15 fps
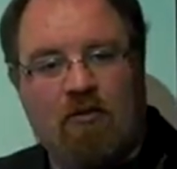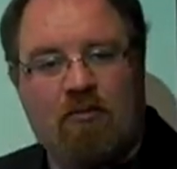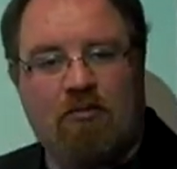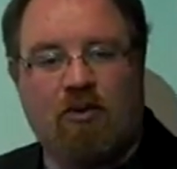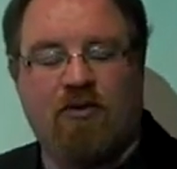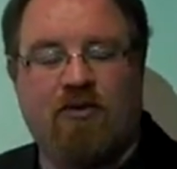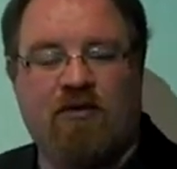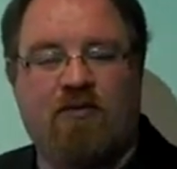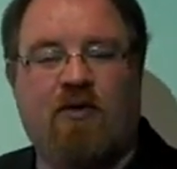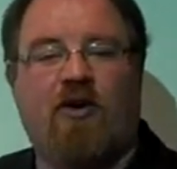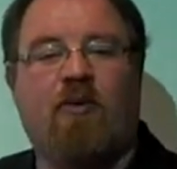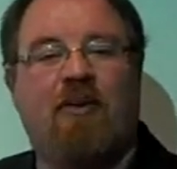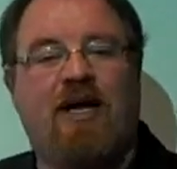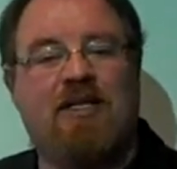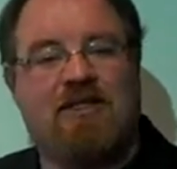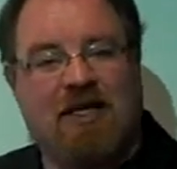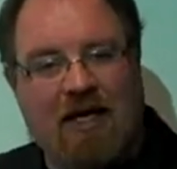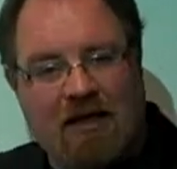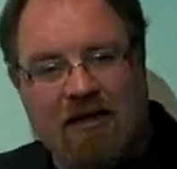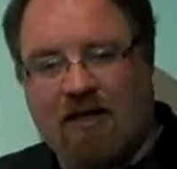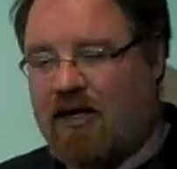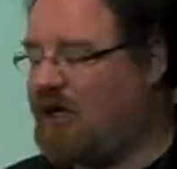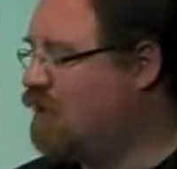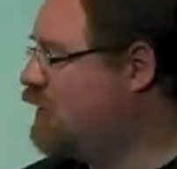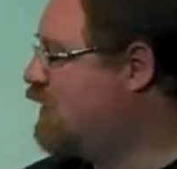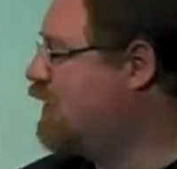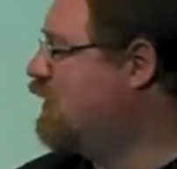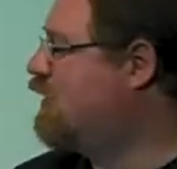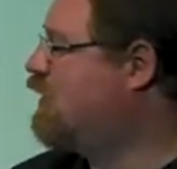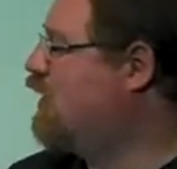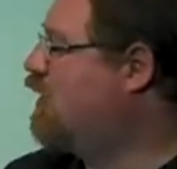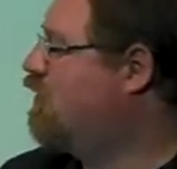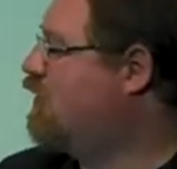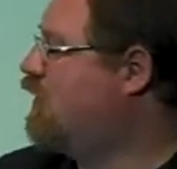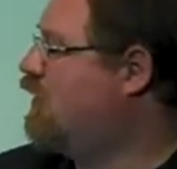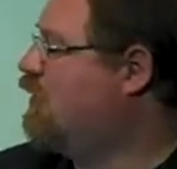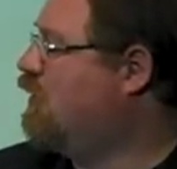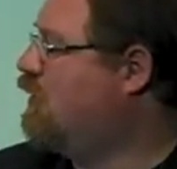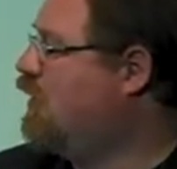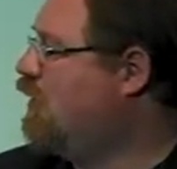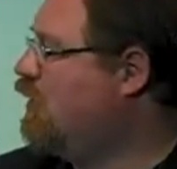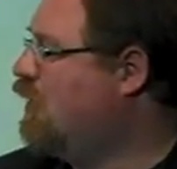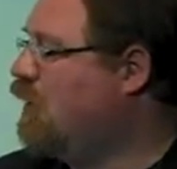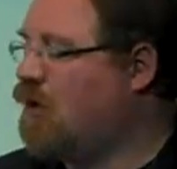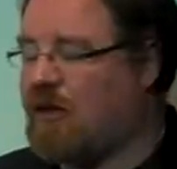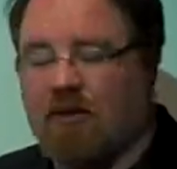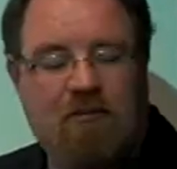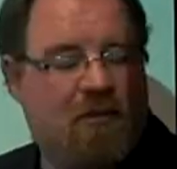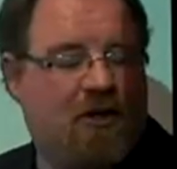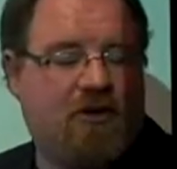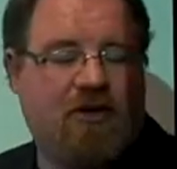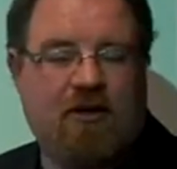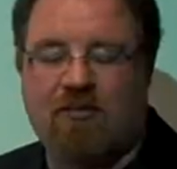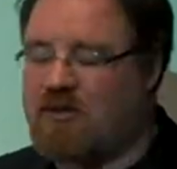both the format and the content of the mLearning